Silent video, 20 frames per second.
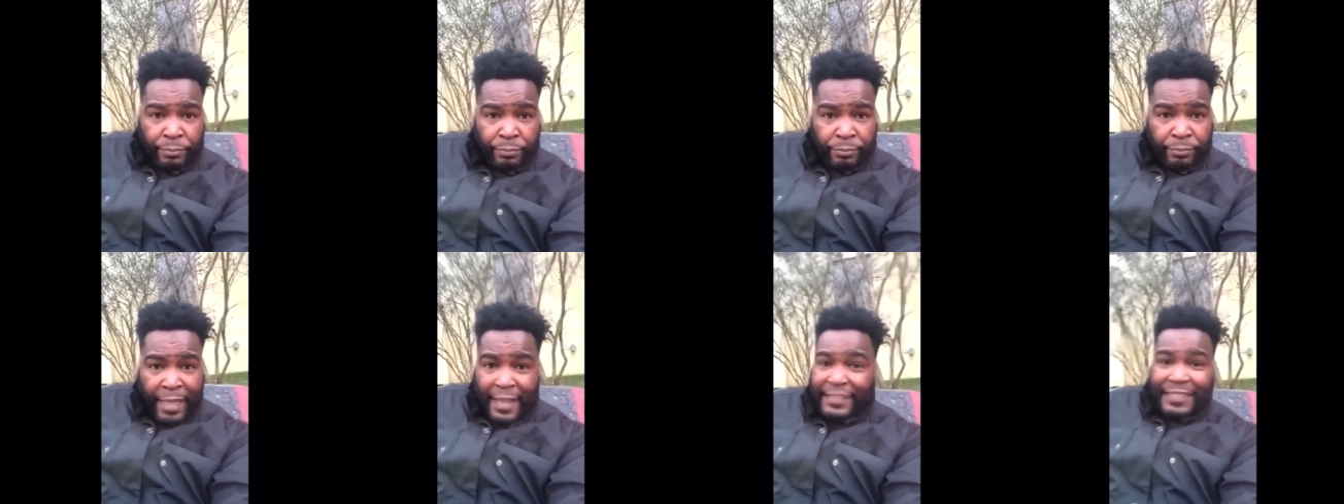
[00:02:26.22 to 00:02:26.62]

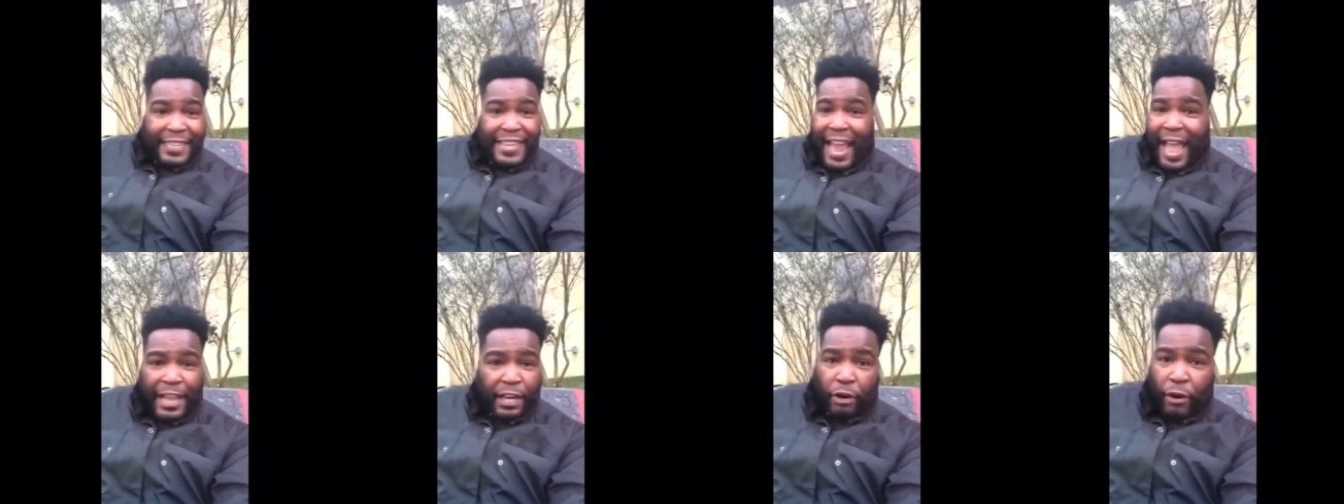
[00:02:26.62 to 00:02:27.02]
They did
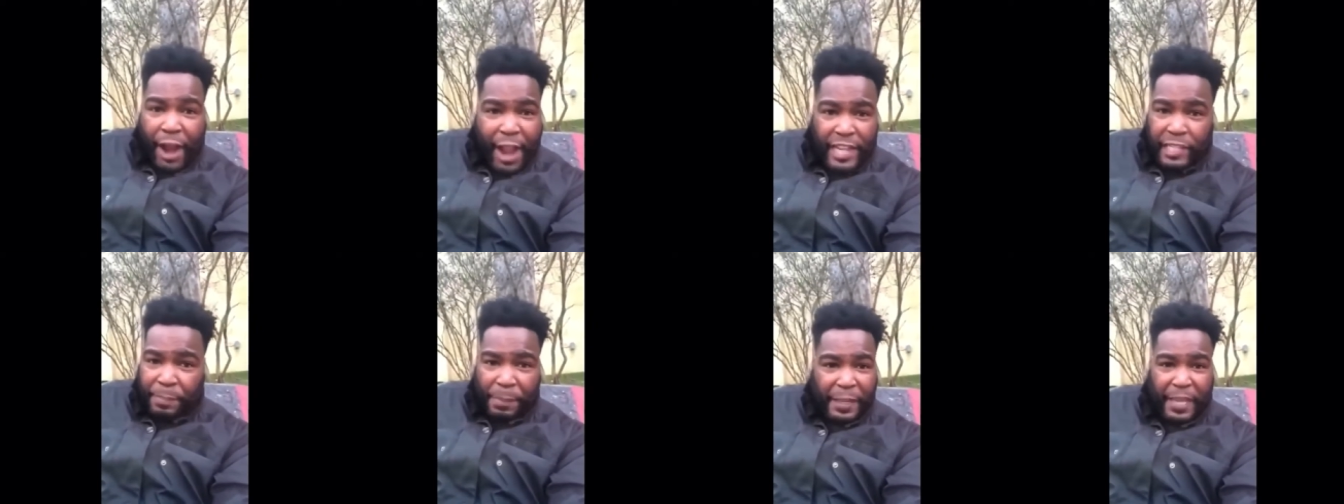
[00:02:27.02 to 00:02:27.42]
not
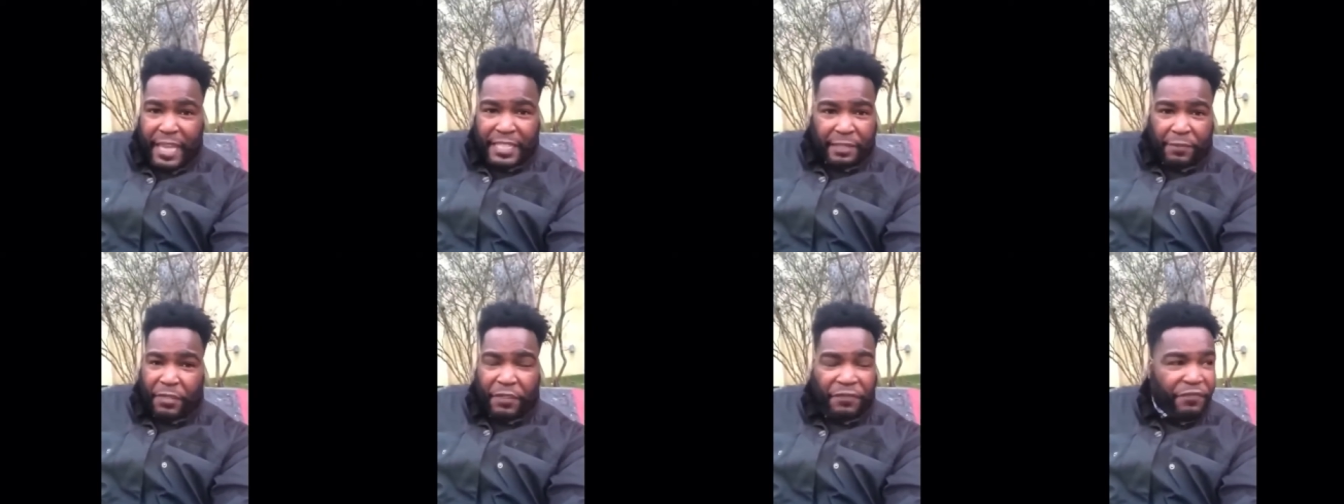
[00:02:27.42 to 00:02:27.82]
crash
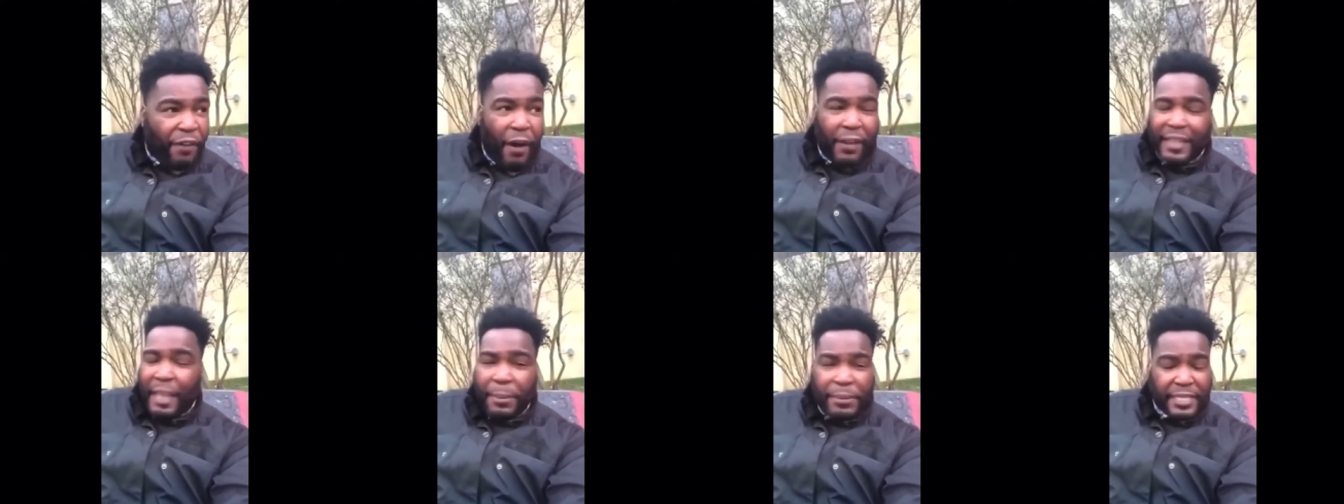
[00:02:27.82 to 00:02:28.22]
because of the
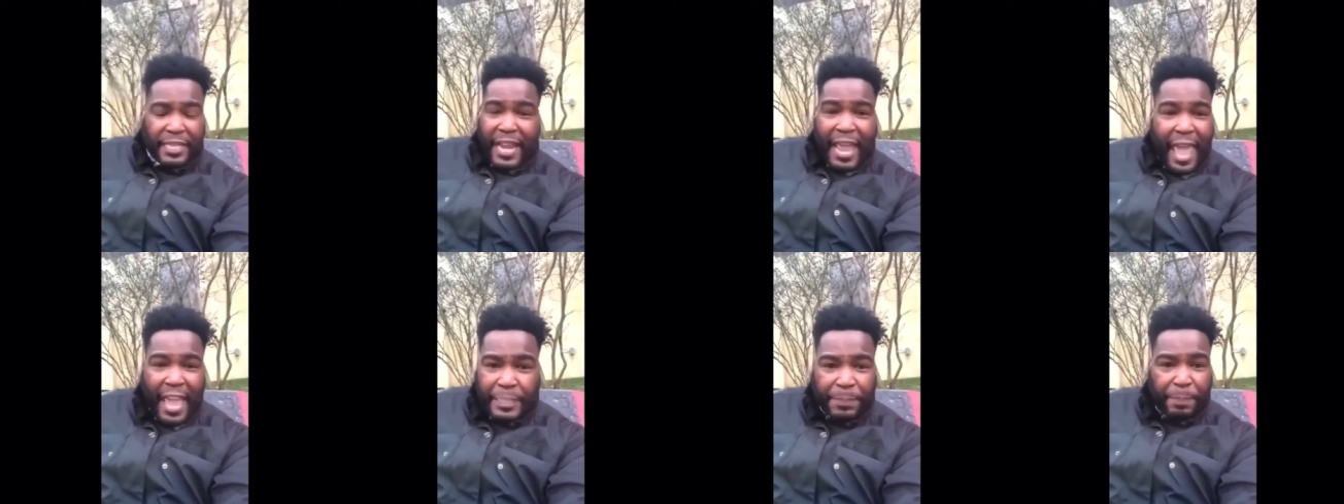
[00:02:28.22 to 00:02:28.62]
fog. That was an
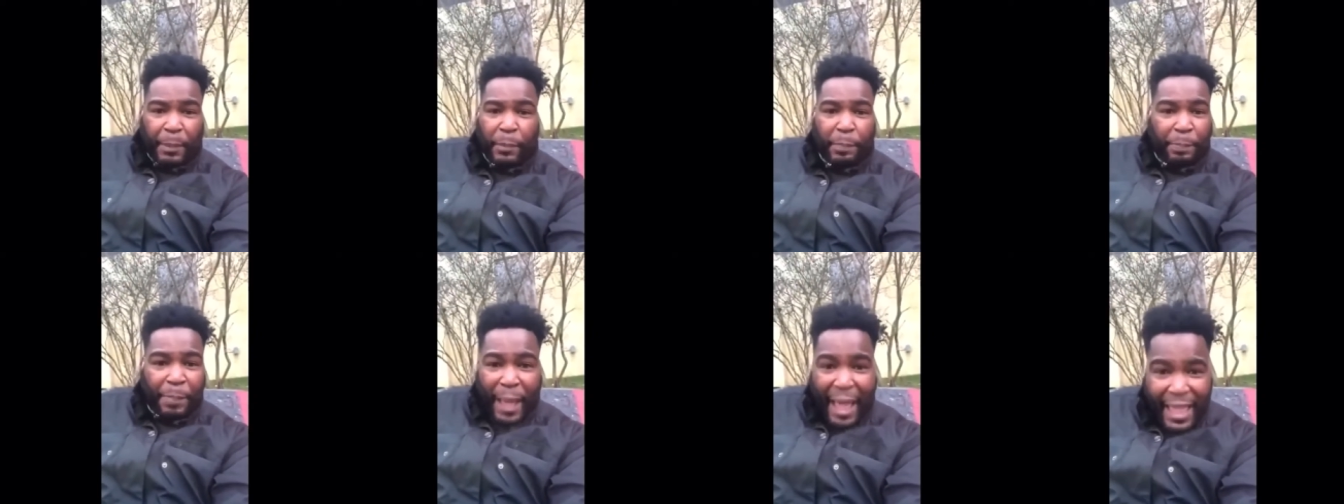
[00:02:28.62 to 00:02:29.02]

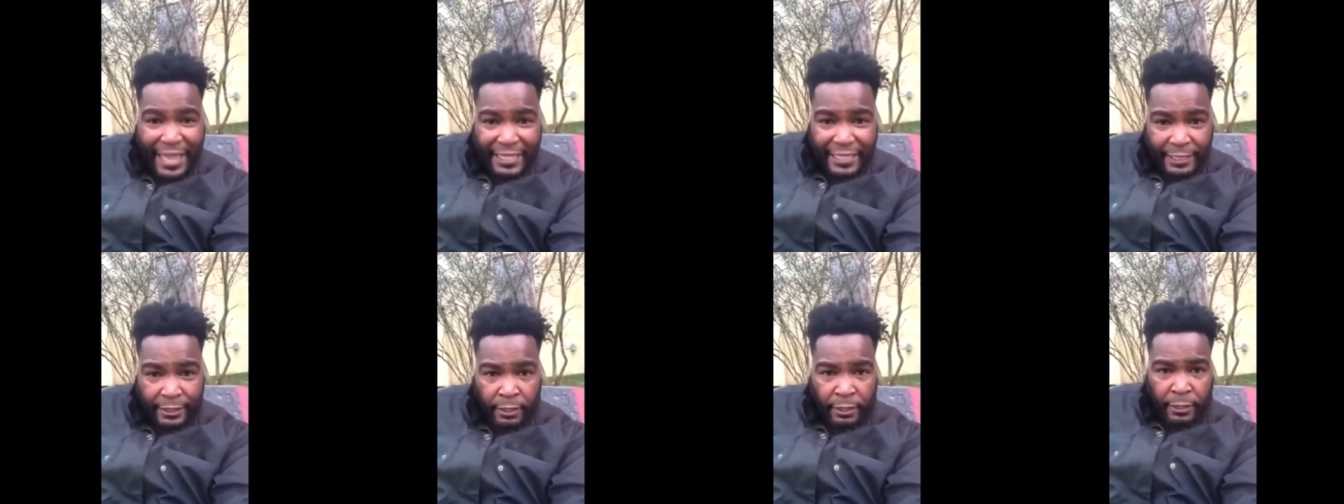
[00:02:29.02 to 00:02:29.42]
expert
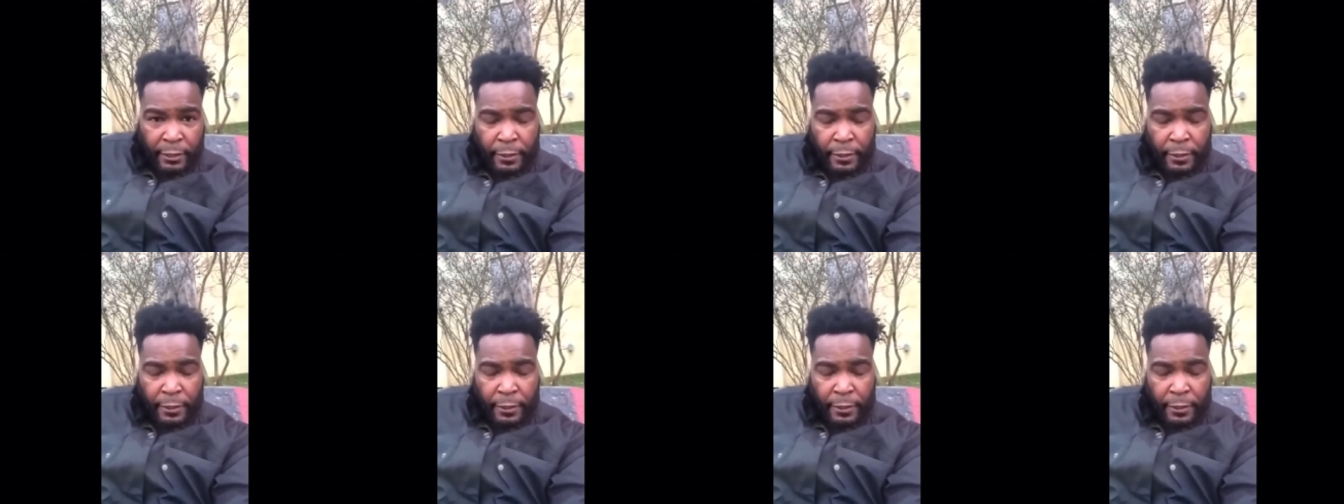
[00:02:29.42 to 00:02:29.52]
pilot.